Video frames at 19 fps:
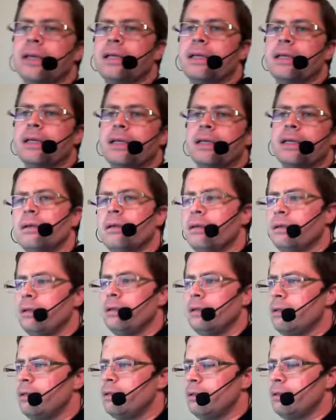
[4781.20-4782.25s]
it. Like
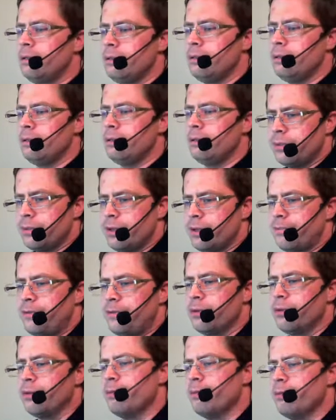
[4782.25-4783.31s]
you
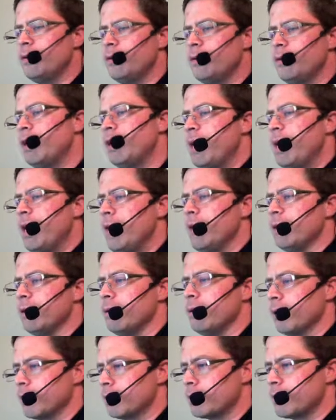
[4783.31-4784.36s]
if you're getting
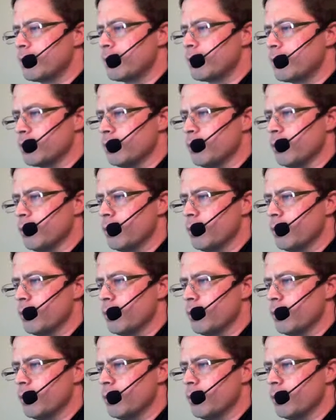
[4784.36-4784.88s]
paid like such a